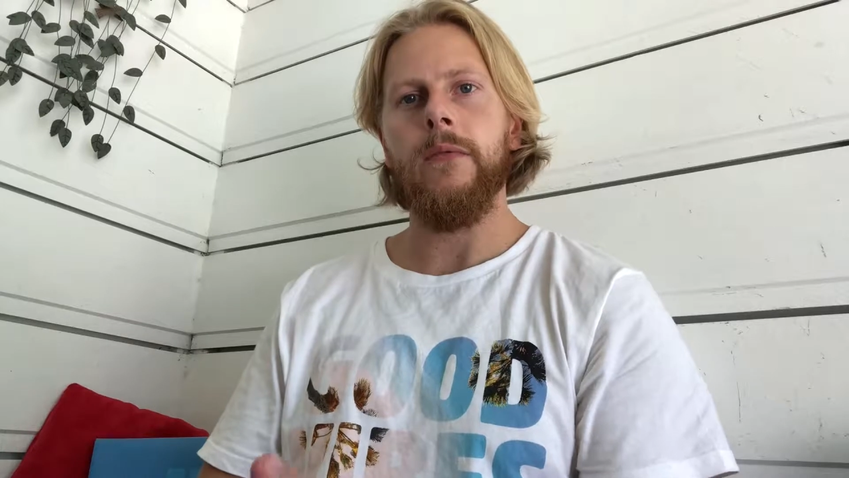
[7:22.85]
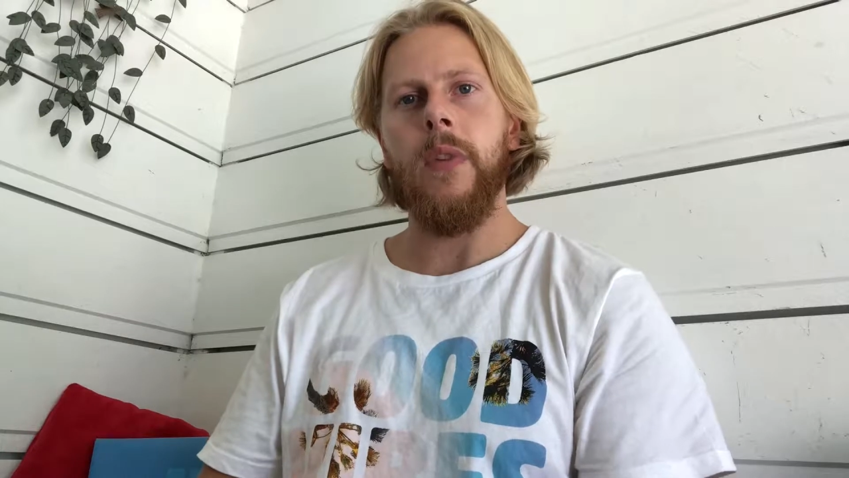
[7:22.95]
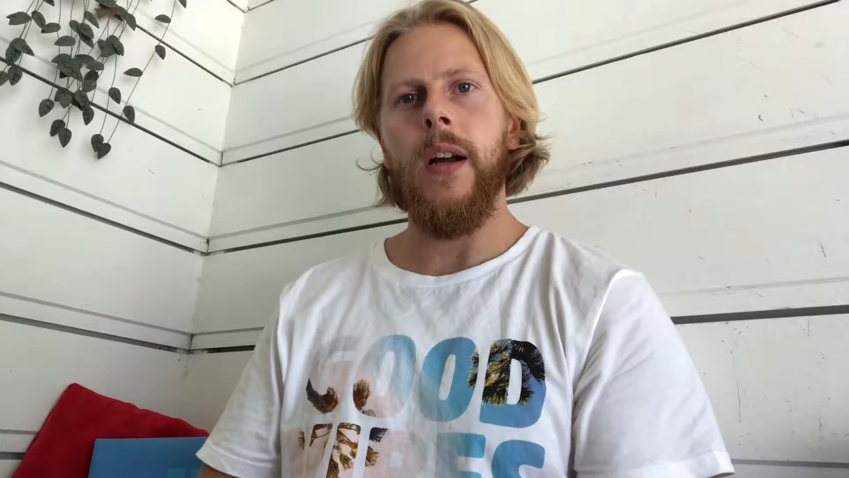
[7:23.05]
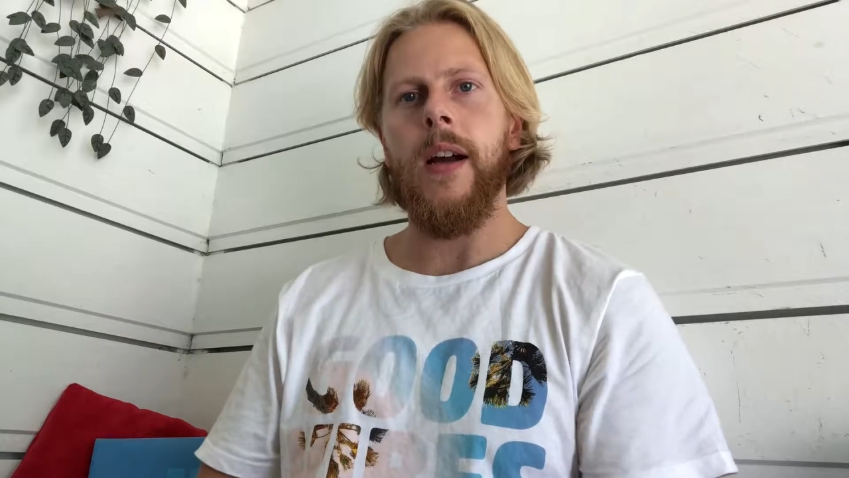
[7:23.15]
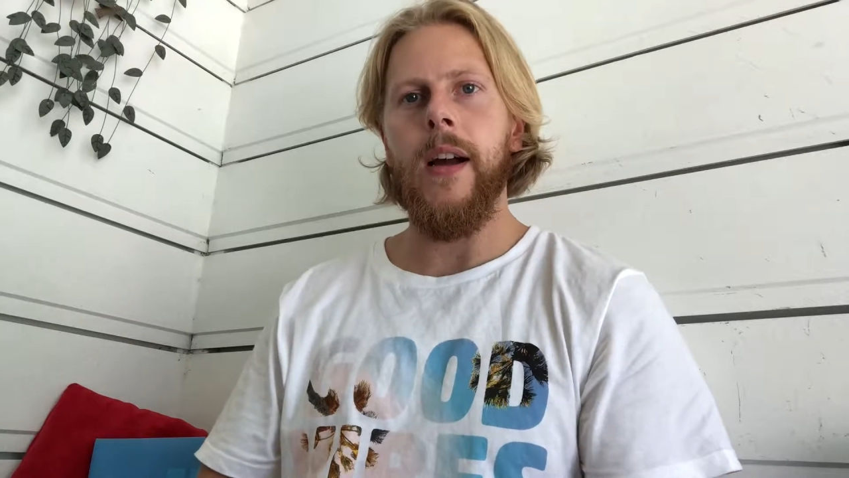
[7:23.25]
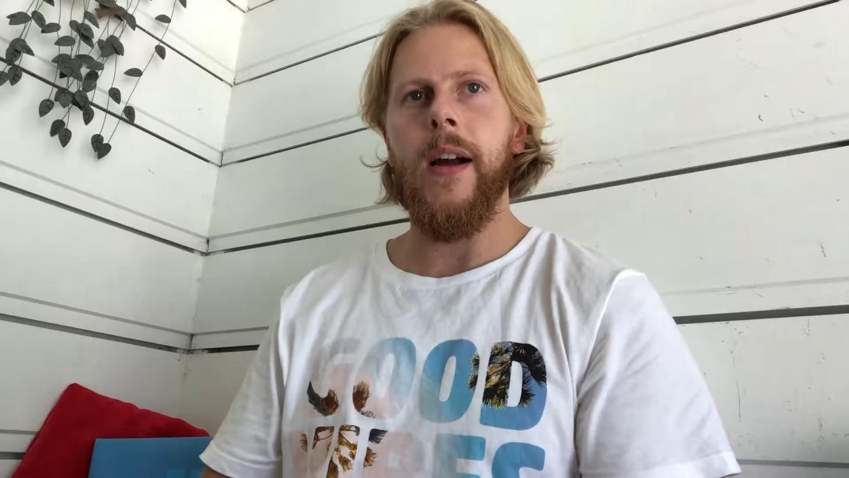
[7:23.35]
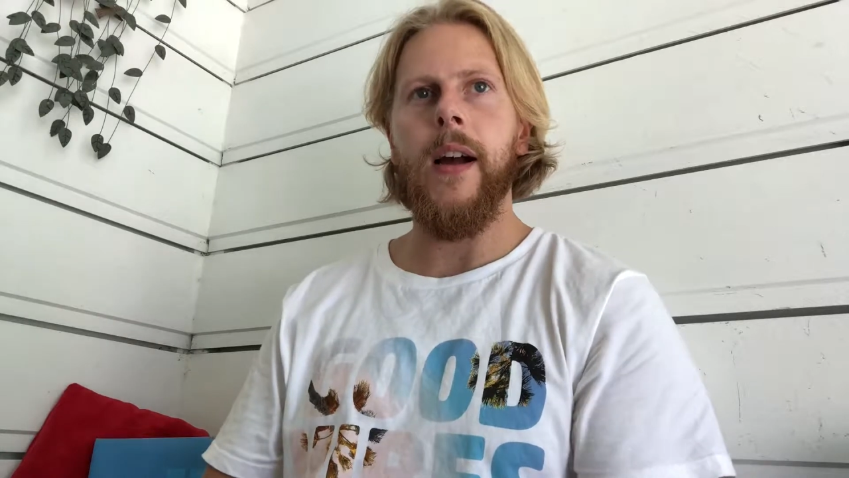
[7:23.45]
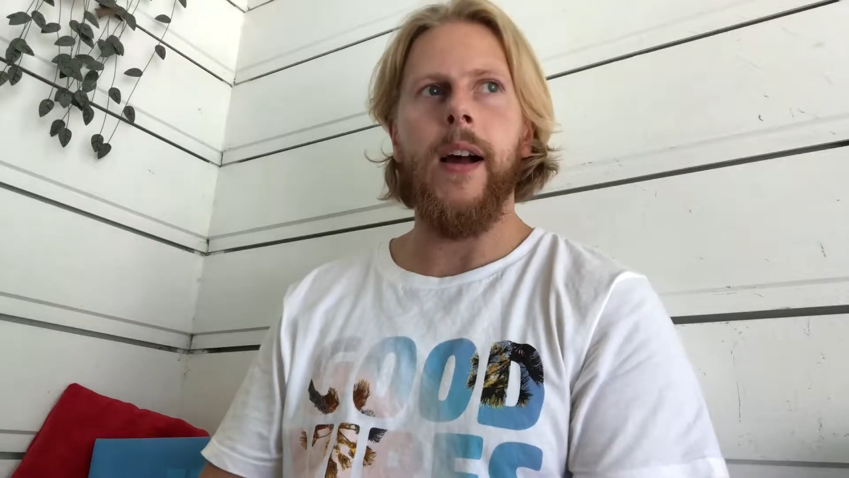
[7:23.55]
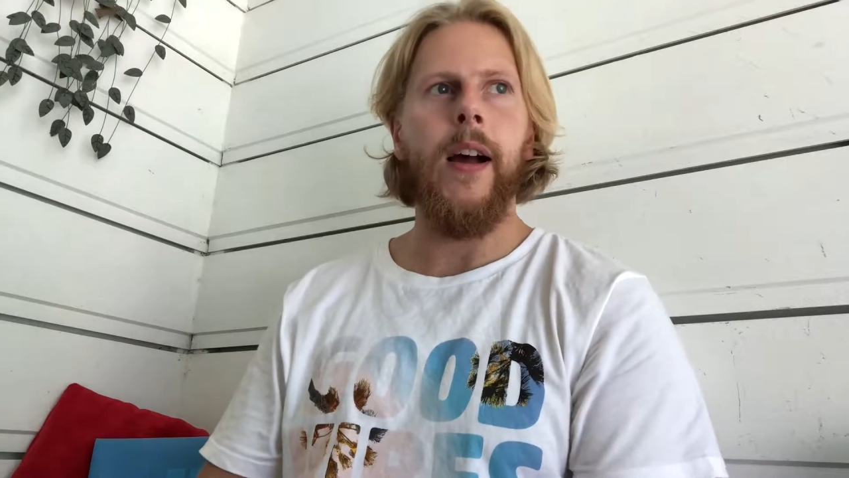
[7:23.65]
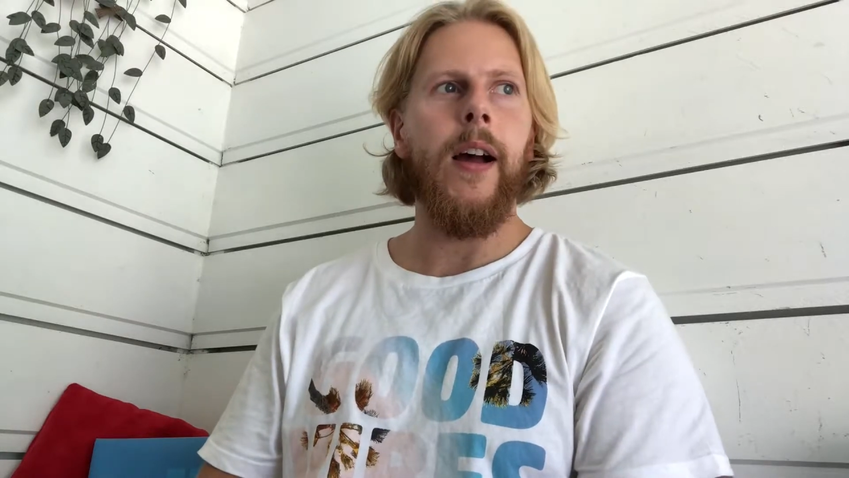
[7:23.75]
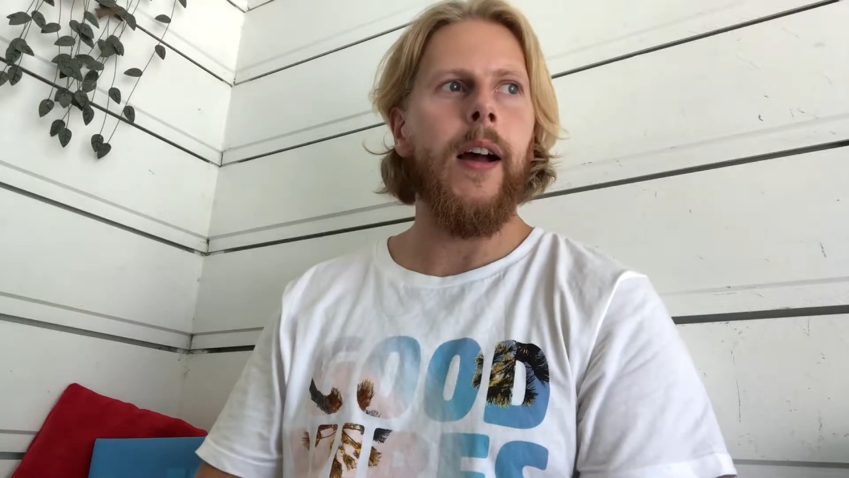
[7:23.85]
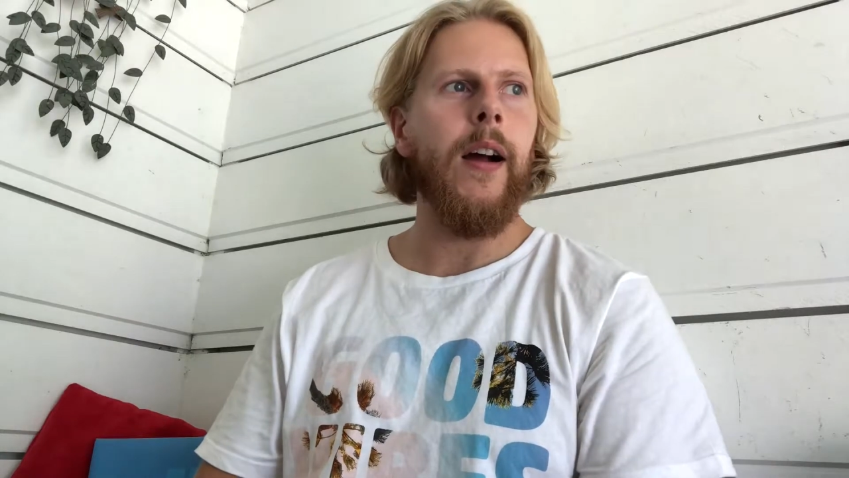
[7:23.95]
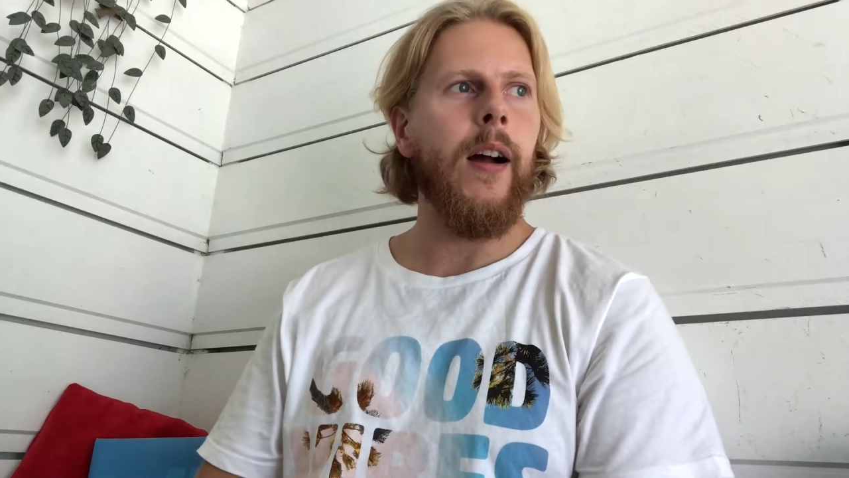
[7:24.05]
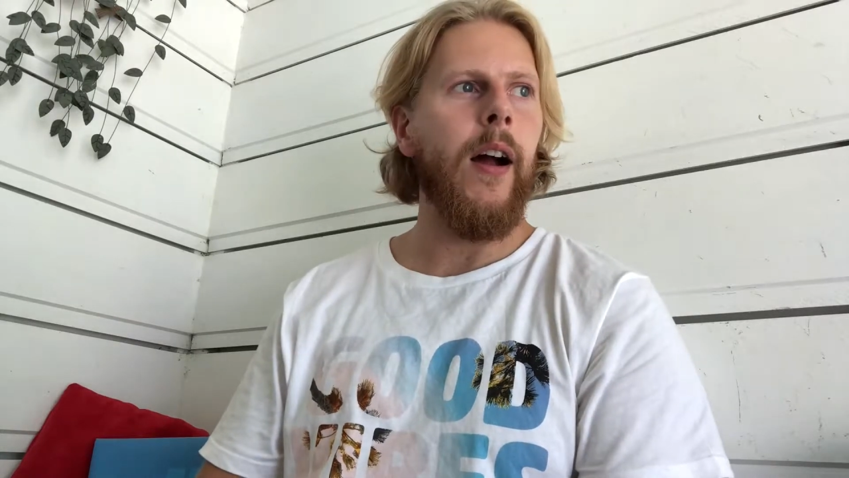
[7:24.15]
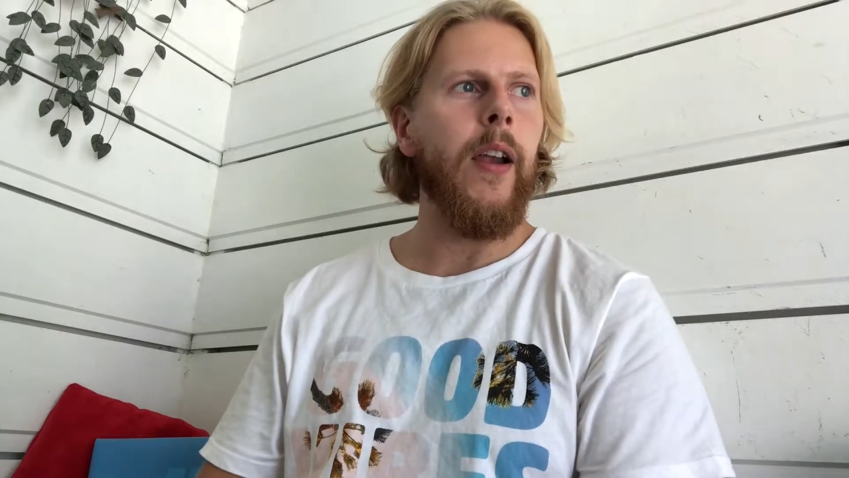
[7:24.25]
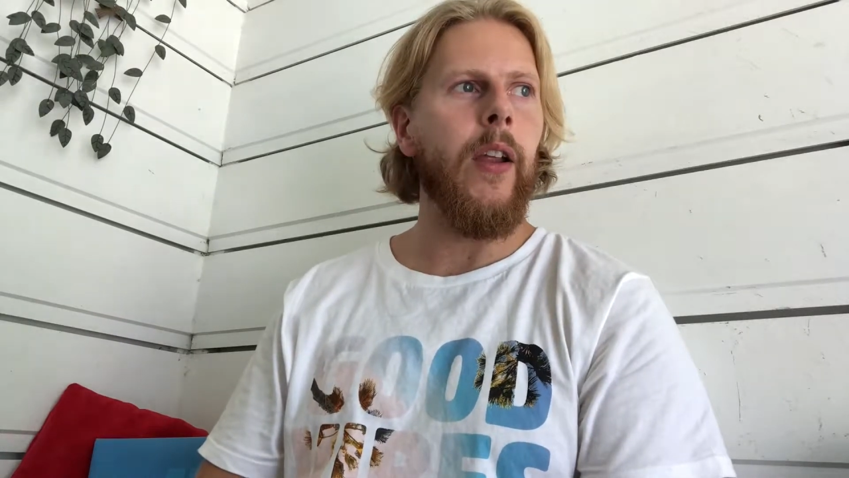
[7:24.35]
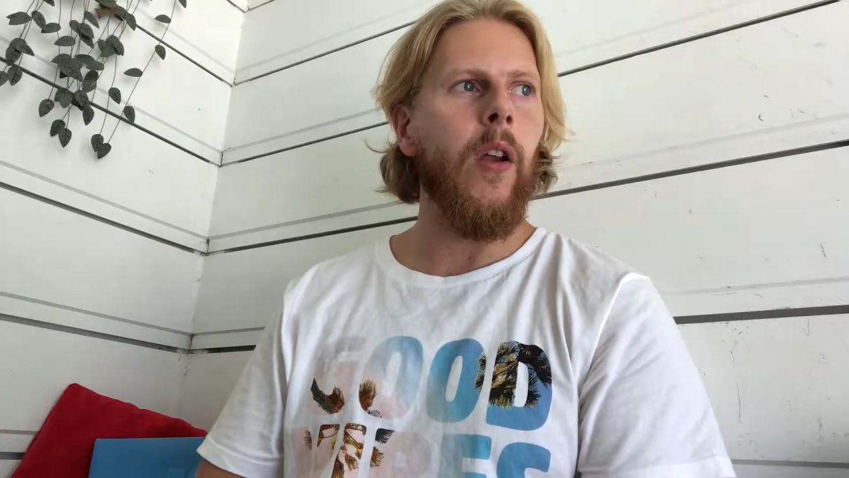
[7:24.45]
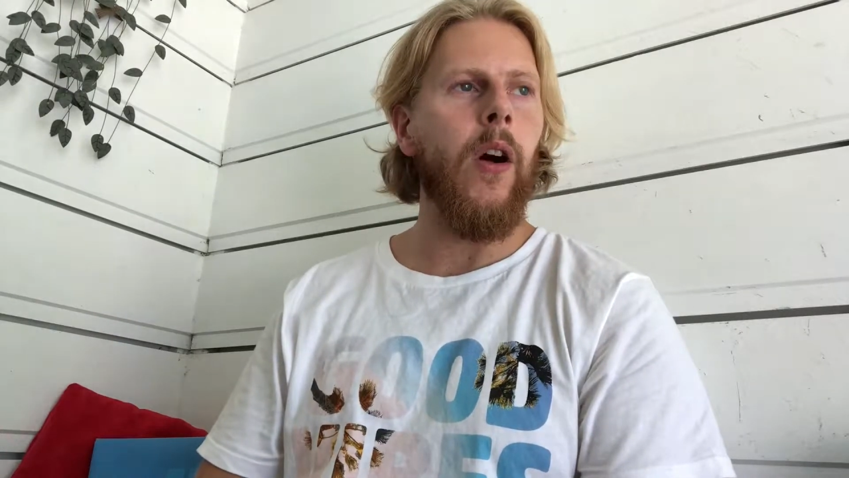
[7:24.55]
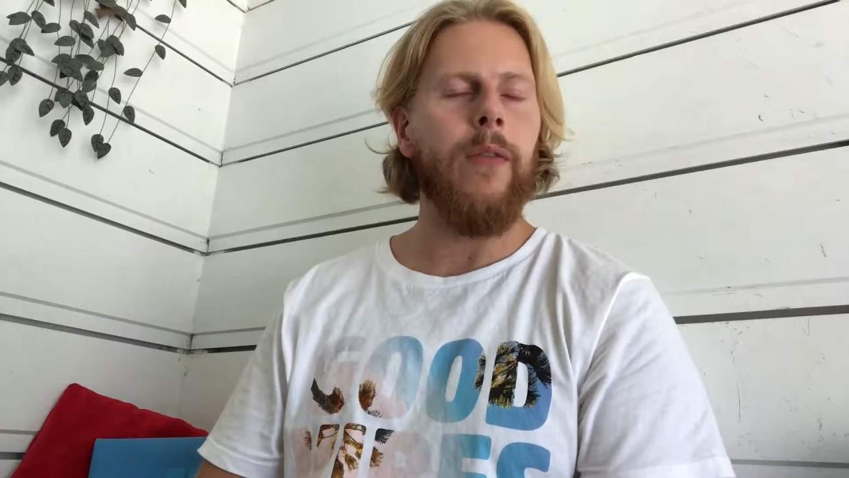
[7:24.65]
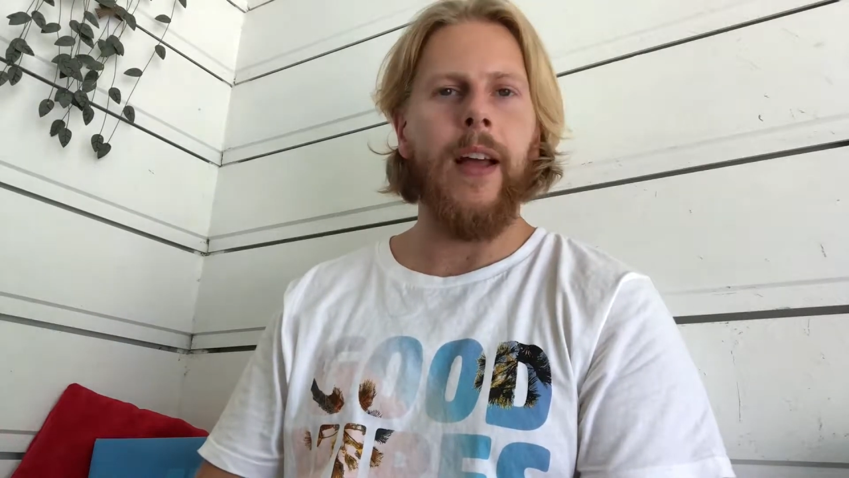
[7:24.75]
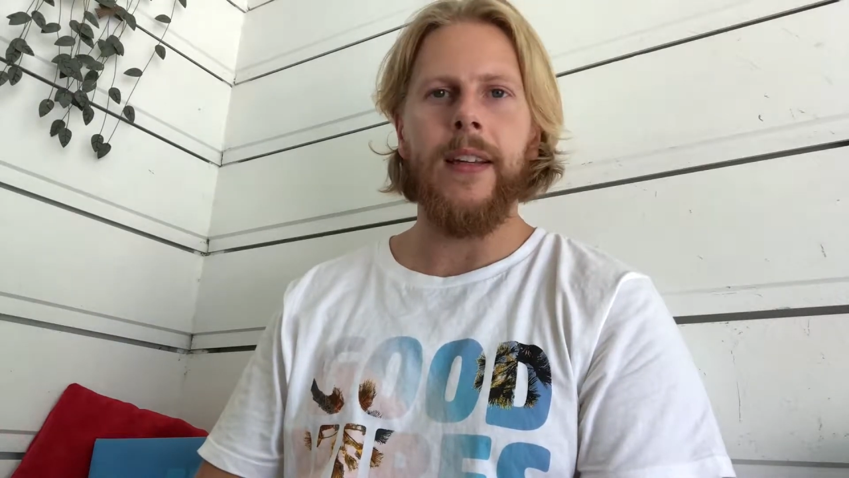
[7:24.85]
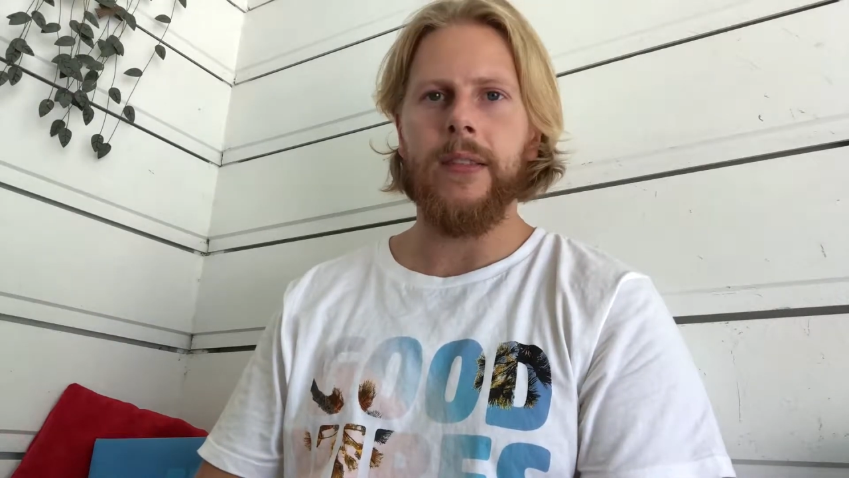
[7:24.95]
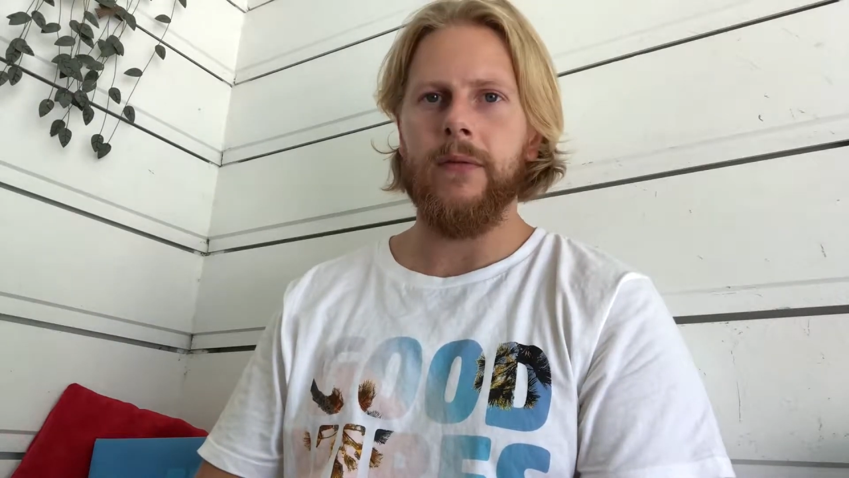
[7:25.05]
and a lot of like